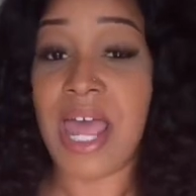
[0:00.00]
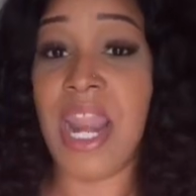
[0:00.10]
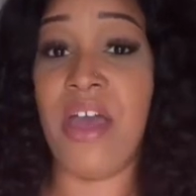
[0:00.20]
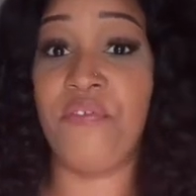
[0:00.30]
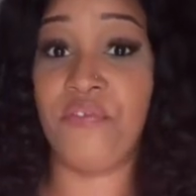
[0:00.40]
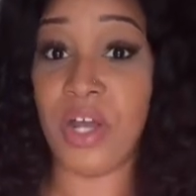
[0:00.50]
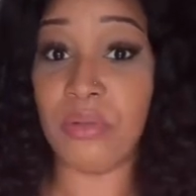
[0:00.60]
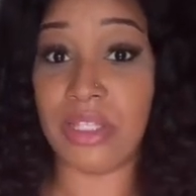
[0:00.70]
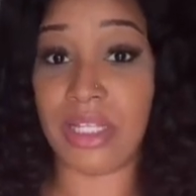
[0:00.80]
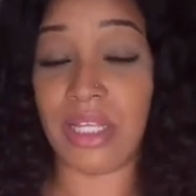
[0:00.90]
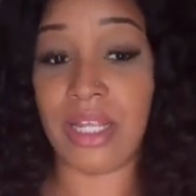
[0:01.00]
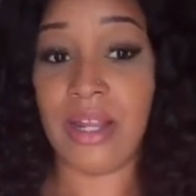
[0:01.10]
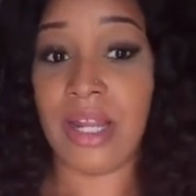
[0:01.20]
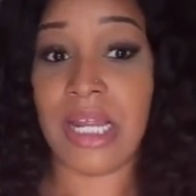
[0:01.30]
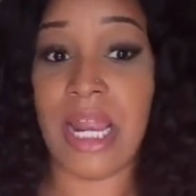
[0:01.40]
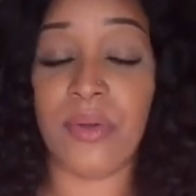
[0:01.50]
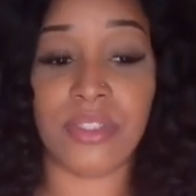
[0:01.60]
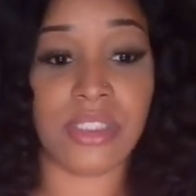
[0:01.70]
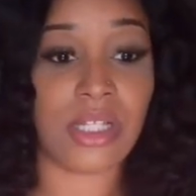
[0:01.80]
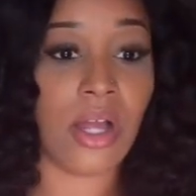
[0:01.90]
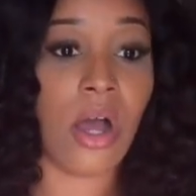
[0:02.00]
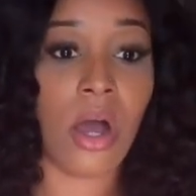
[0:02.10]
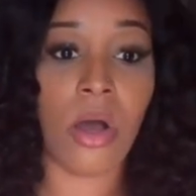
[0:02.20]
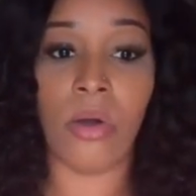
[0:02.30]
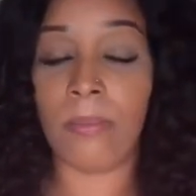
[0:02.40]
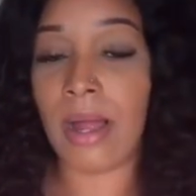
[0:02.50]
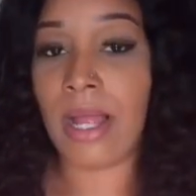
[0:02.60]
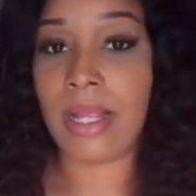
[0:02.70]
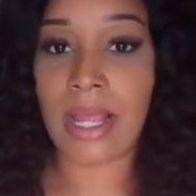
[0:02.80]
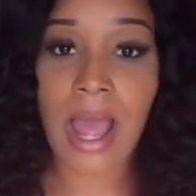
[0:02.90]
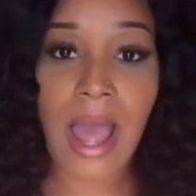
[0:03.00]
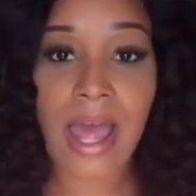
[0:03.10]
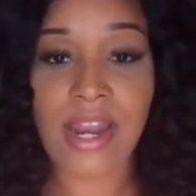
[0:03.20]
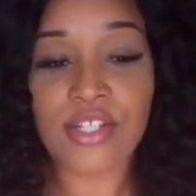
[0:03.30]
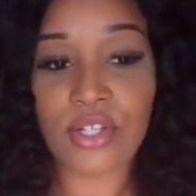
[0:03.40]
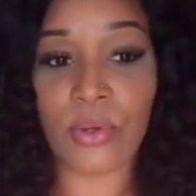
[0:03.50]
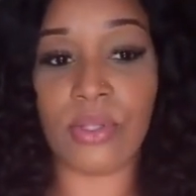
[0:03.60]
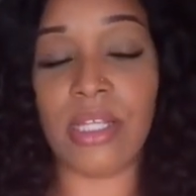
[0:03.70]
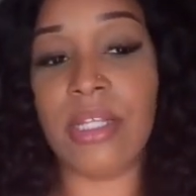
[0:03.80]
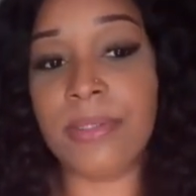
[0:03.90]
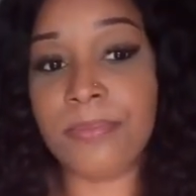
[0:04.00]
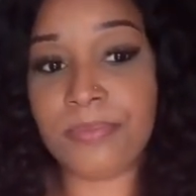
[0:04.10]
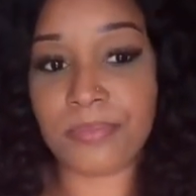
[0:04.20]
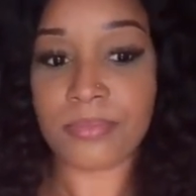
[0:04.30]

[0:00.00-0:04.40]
and I felt it, and I was just like, oh my God. So then